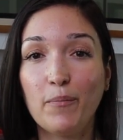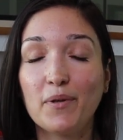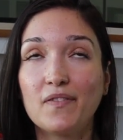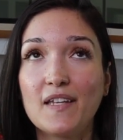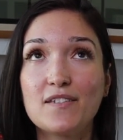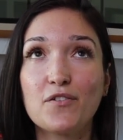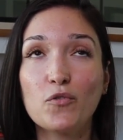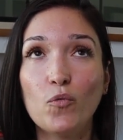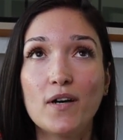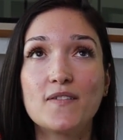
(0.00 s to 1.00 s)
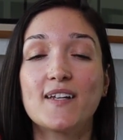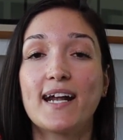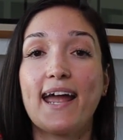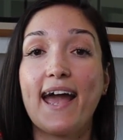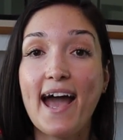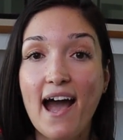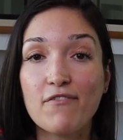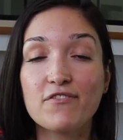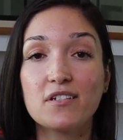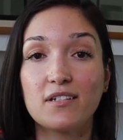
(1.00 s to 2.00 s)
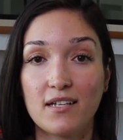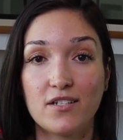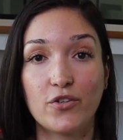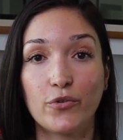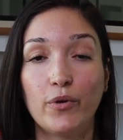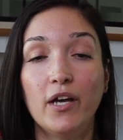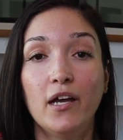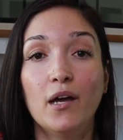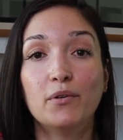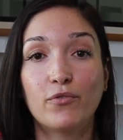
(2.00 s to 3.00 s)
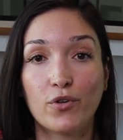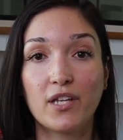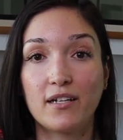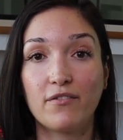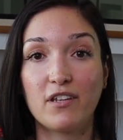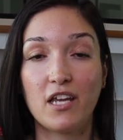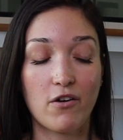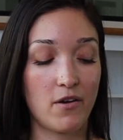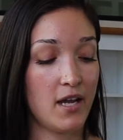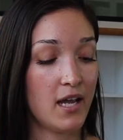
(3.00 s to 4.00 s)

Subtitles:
but these are the ones that I have to get to before the end of the year.